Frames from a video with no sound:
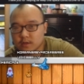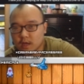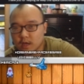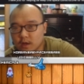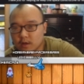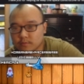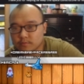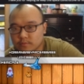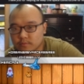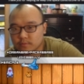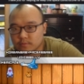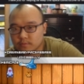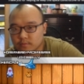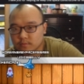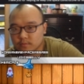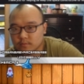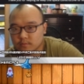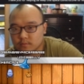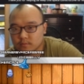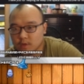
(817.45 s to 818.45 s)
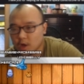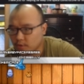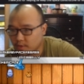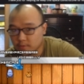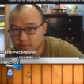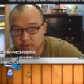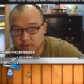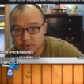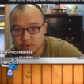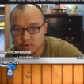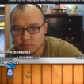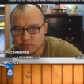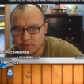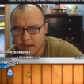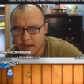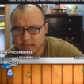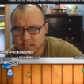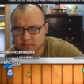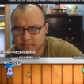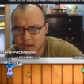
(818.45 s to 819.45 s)
Yeah. Oh, the new
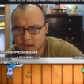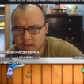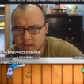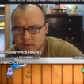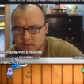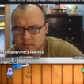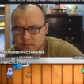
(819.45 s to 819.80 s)
reaction bot?